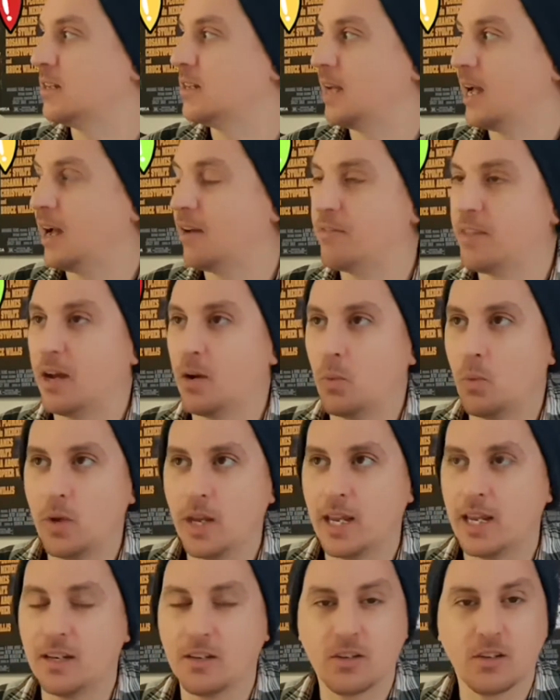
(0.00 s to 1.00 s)
to have that
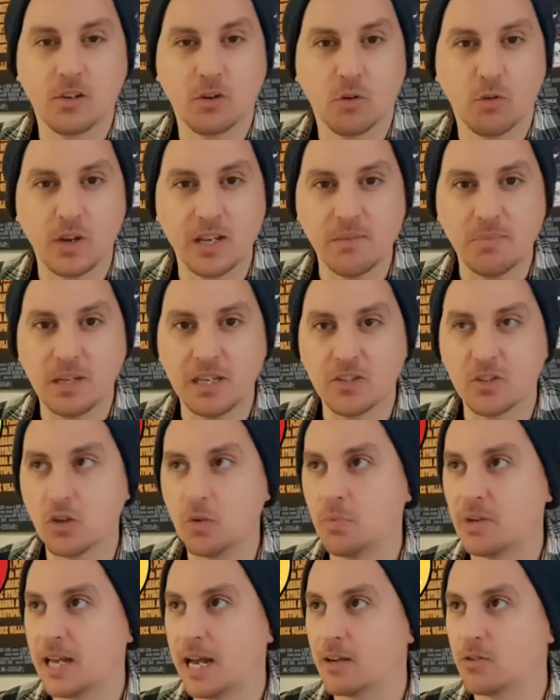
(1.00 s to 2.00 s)
weird, creepy,
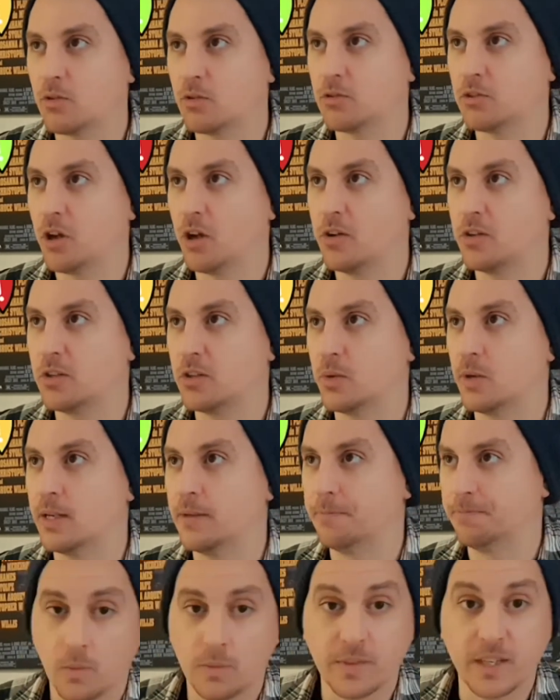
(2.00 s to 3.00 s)
supernatural tone to it.
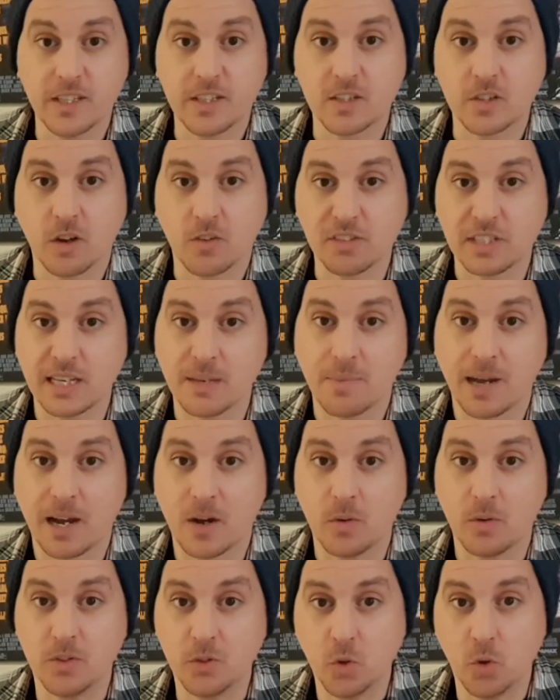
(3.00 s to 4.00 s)
And this is obviously
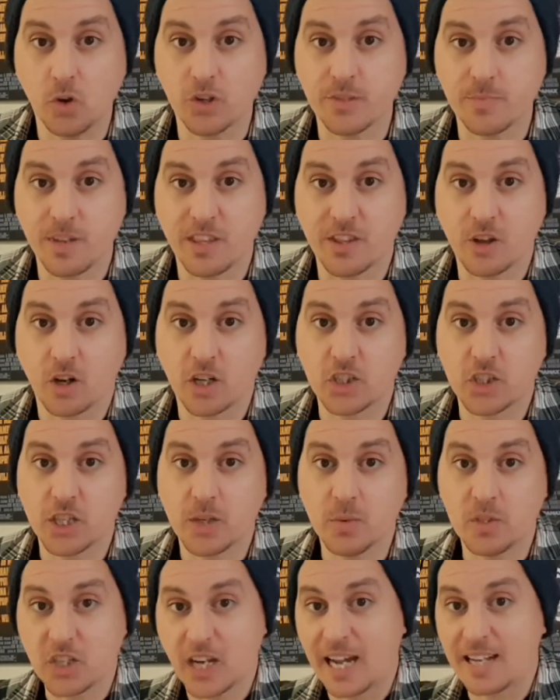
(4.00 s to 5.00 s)
about Norse mythology,
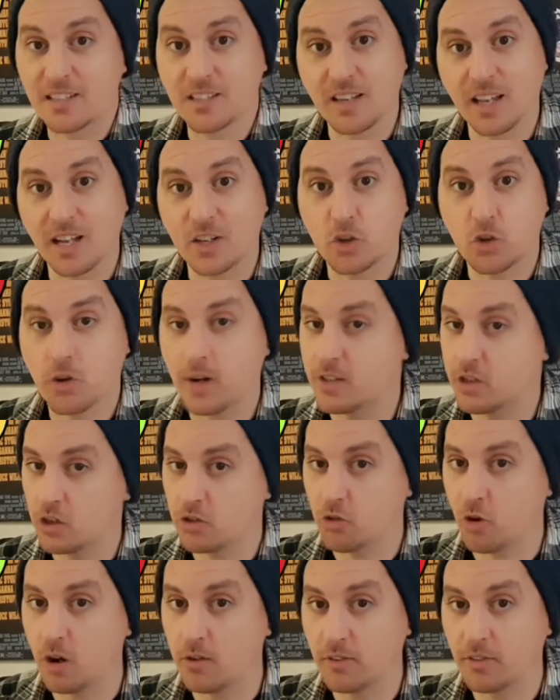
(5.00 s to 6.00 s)
which has a treasure
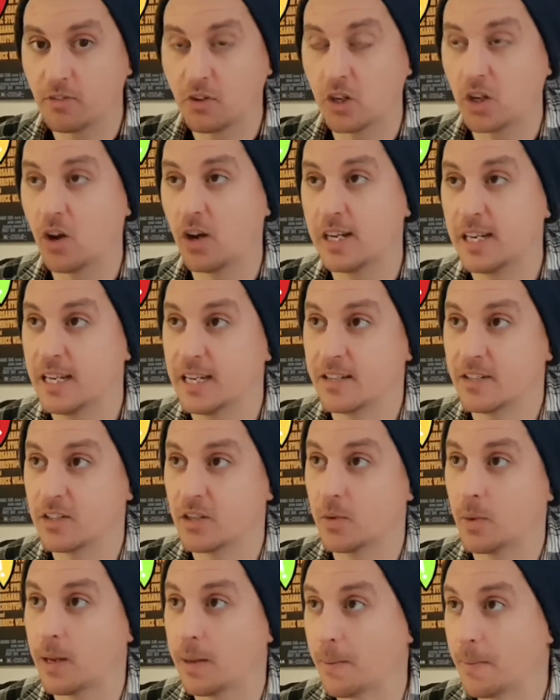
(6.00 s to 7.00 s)
trove of good ideas
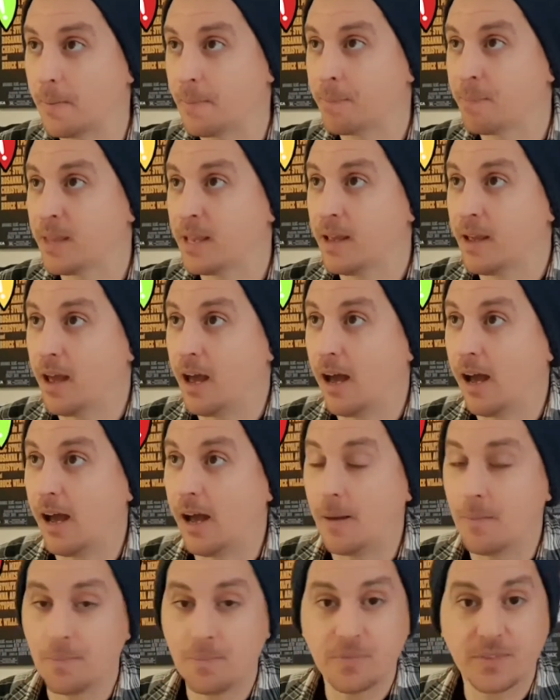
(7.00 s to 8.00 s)
to it.
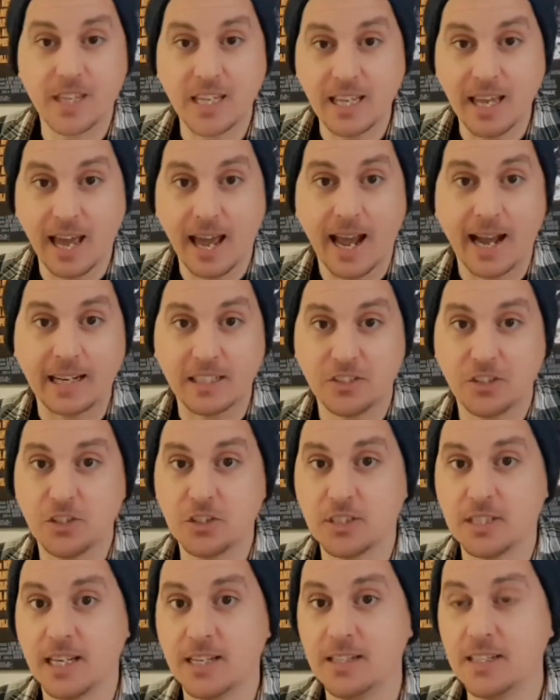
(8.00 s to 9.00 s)
The
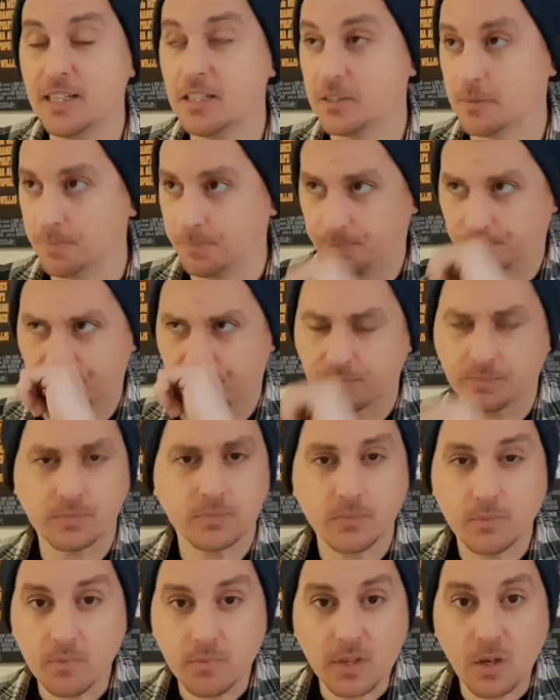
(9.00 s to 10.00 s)
actors in this,
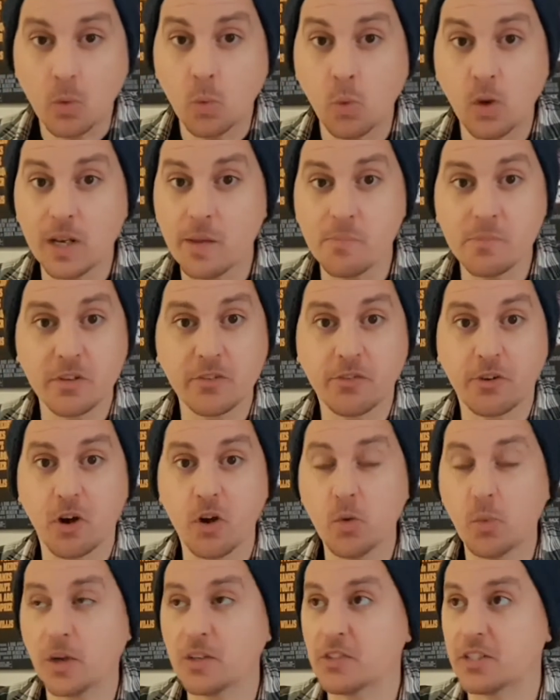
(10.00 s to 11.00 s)
Willem
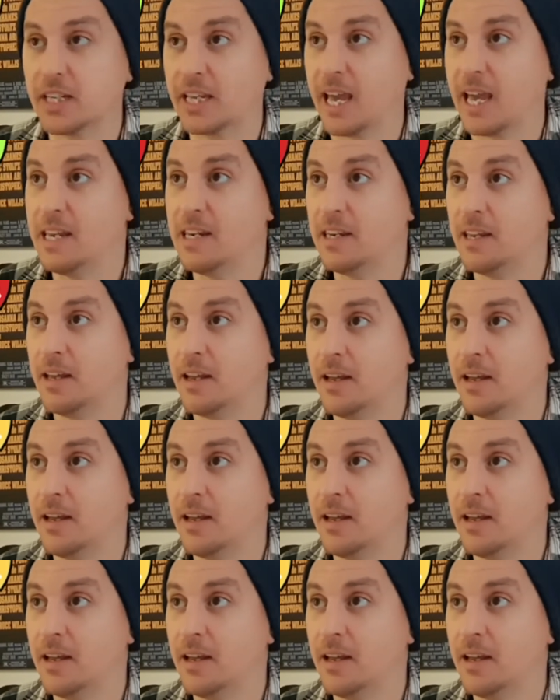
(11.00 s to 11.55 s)
Dafoe once again.